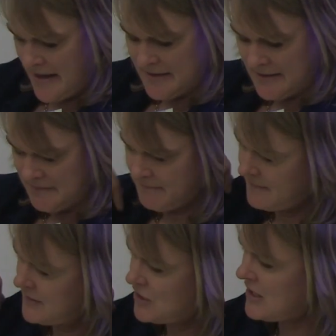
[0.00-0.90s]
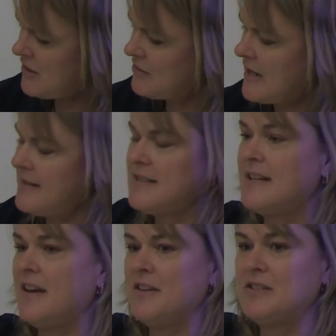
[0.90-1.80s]
then she goes on to
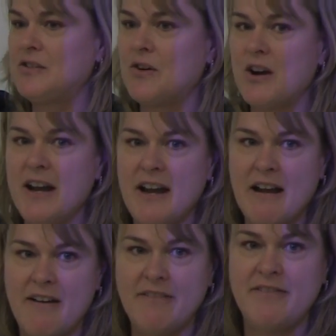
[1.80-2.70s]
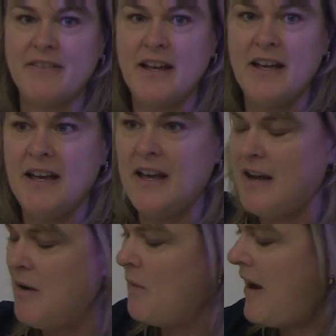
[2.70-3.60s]
tell the story of
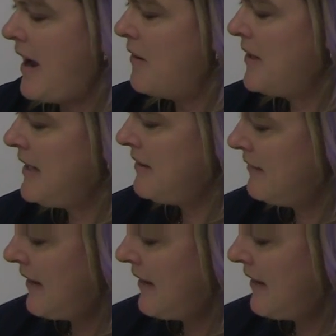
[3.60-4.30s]
how he